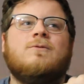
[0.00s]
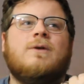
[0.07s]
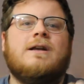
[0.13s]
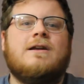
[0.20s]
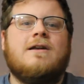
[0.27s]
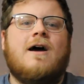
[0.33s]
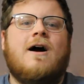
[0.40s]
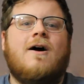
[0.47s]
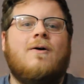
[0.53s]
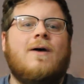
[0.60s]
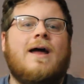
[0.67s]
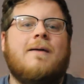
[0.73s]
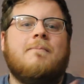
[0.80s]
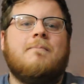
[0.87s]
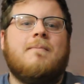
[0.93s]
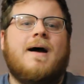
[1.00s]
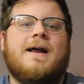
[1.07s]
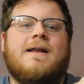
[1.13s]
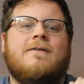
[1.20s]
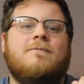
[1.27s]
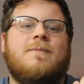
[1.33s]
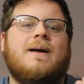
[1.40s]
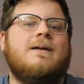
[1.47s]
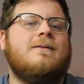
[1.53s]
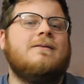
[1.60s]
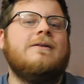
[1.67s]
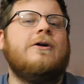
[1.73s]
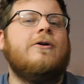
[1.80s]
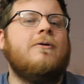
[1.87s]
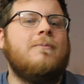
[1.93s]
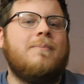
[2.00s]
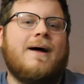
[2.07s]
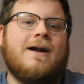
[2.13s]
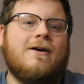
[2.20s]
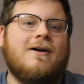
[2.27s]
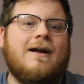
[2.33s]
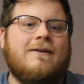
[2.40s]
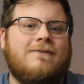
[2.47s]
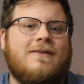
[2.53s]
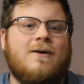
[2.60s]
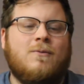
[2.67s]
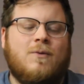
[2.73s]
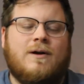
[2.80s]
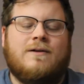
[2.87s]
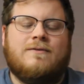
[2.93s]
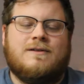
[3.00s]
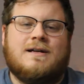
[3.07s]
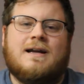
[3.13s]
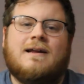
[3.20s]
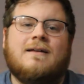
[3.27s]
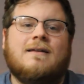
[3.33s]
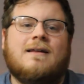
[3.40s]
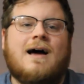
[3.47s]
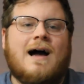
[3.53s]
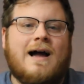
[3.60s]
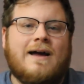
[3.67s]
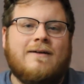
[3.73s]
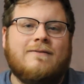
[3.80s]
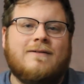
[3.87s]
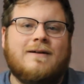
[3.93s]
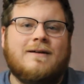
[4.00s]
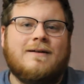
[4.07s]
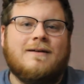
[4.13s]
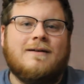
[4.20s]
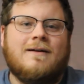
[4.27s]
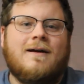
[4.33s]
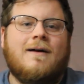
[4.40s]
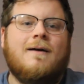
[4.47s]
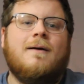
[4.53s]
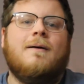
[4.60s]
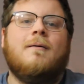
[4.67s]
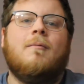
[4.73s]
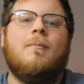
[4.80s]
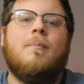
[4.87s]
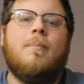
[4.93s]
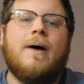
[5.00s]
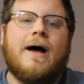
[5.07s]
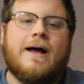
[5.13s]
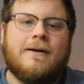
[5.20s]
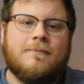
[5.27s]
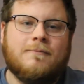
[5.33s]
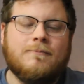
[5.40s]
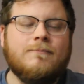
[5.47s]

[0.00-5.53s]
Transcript: we know it might have been a little better if they would have done it live. But,